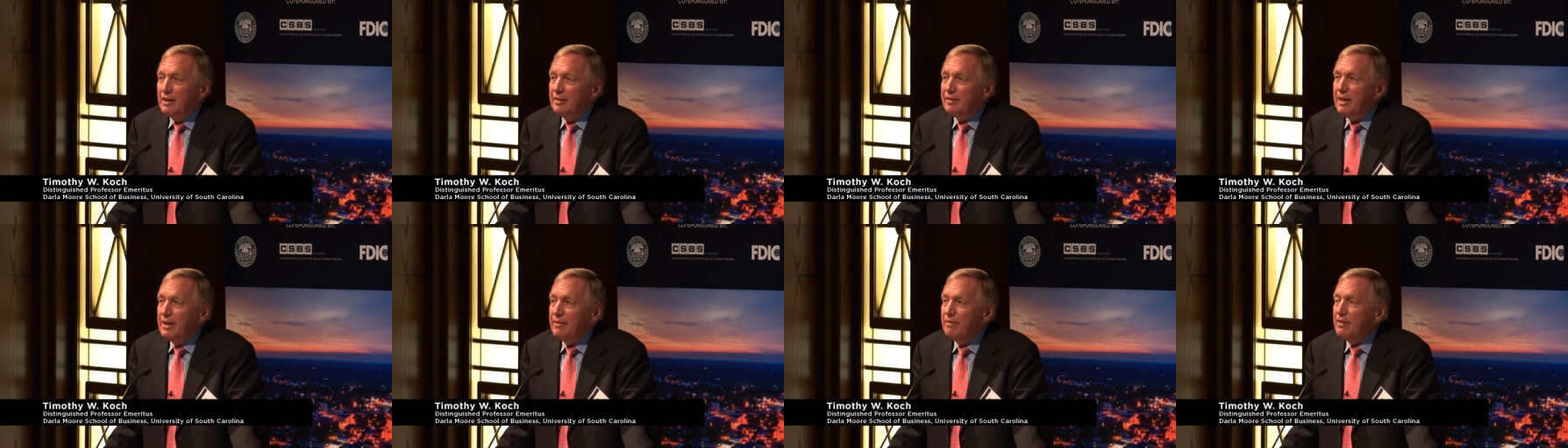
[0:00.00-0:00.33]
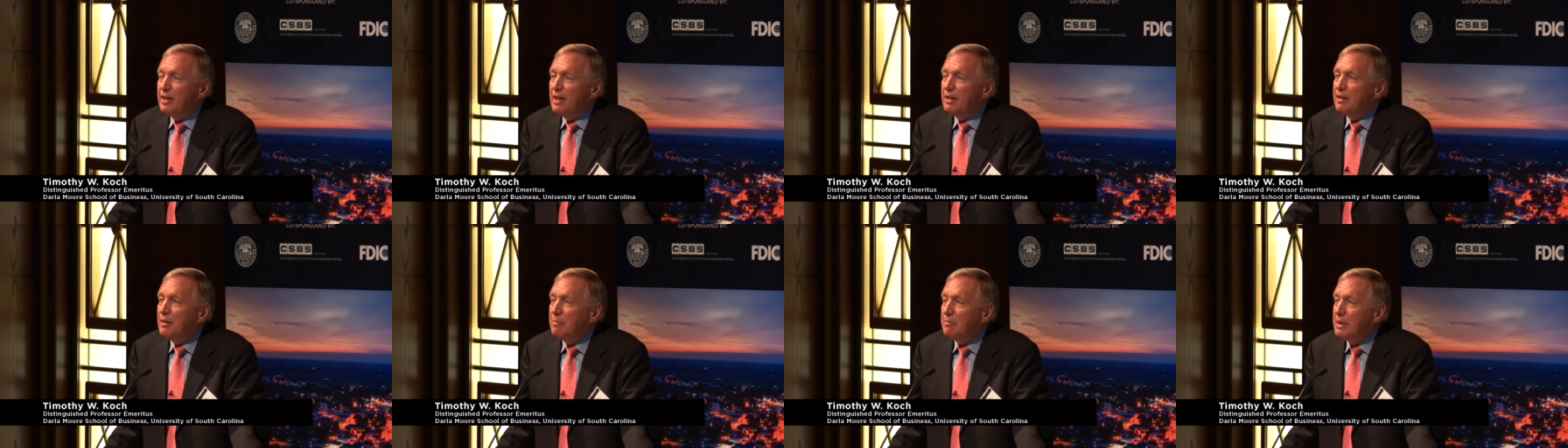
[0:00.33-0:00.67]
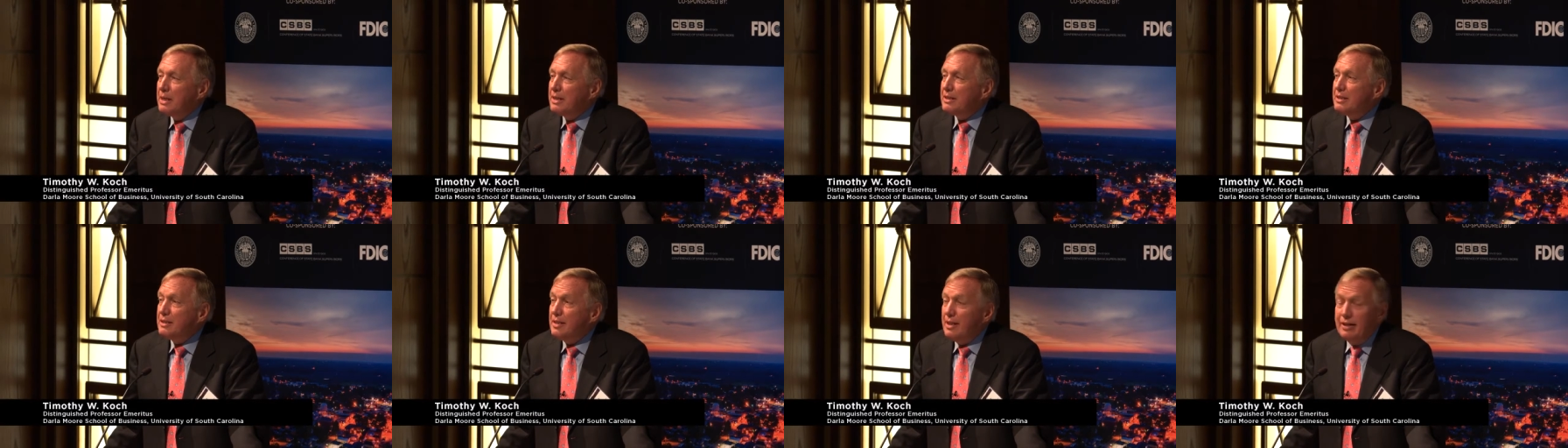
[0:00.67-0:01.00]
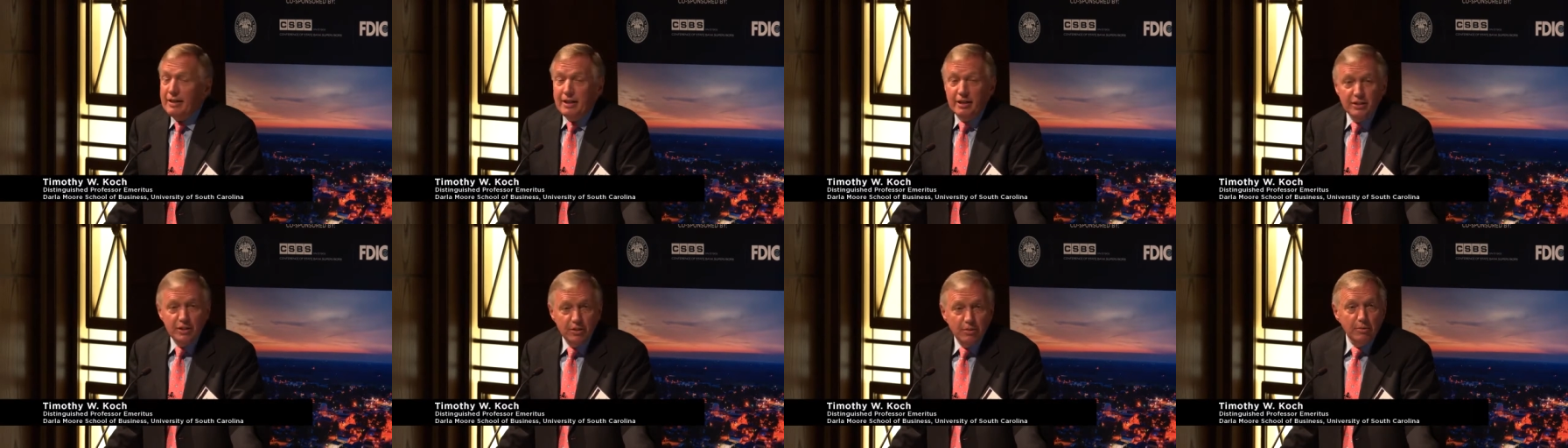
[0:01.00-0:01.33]
they've done the best they
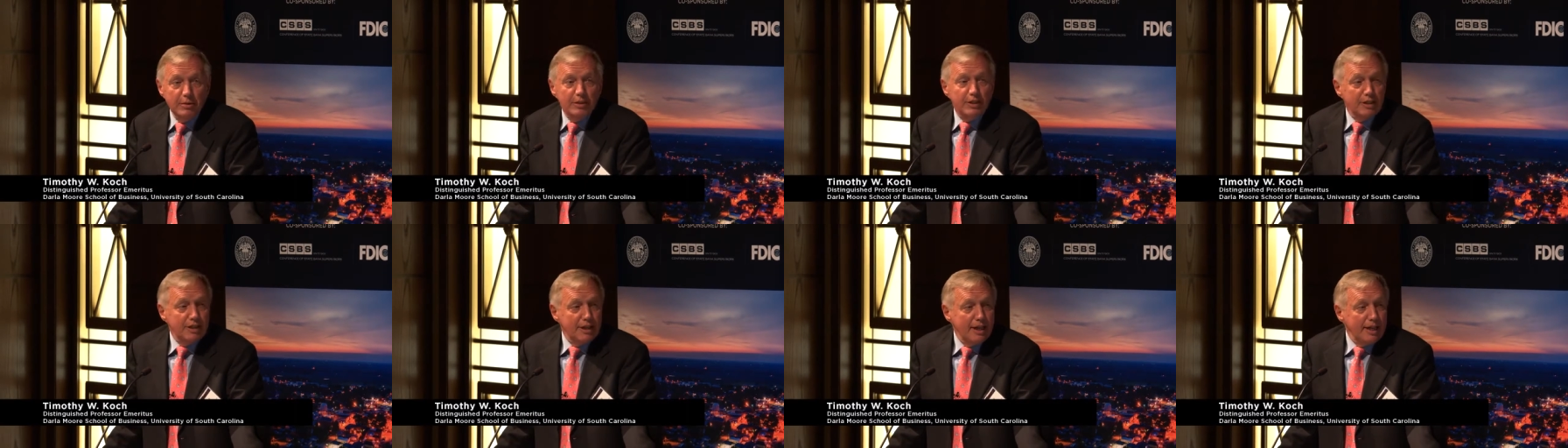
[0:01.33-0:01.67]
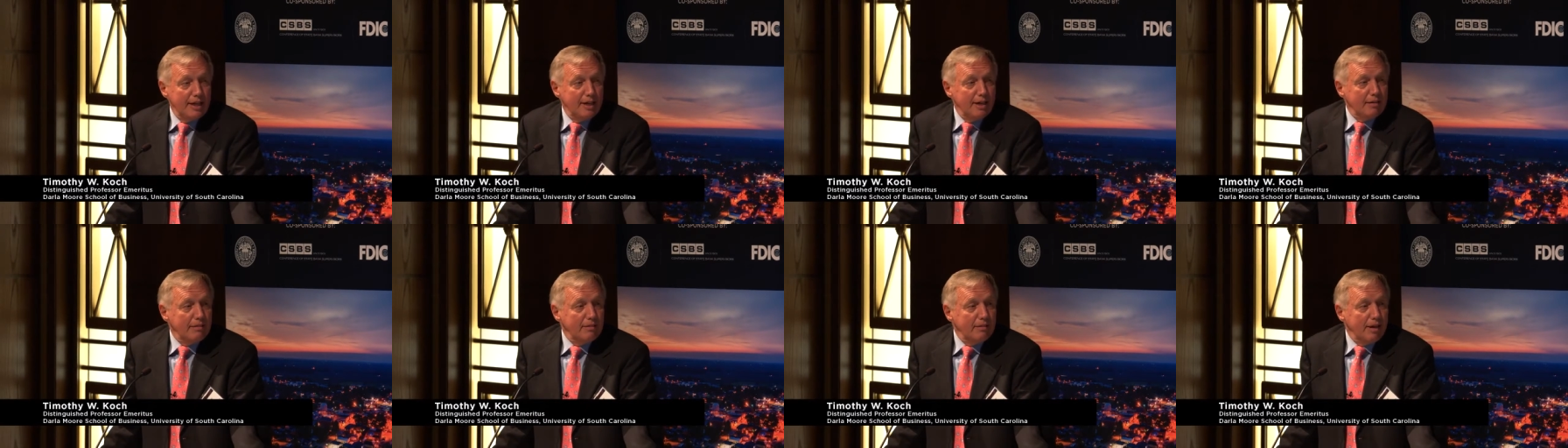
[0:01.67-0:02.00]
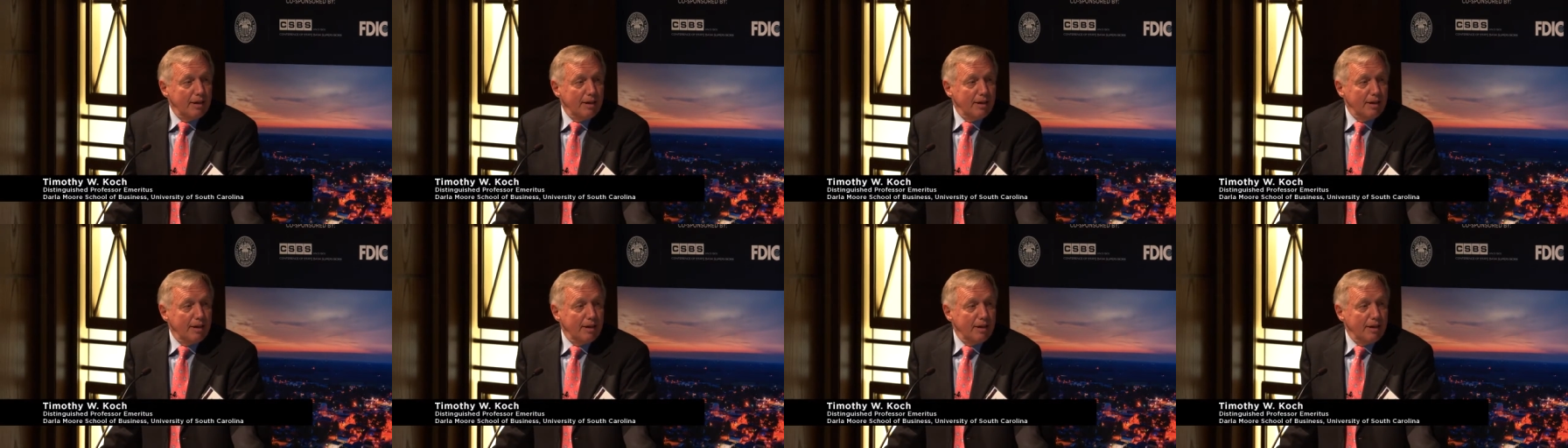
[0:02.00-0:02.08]
can do with the data.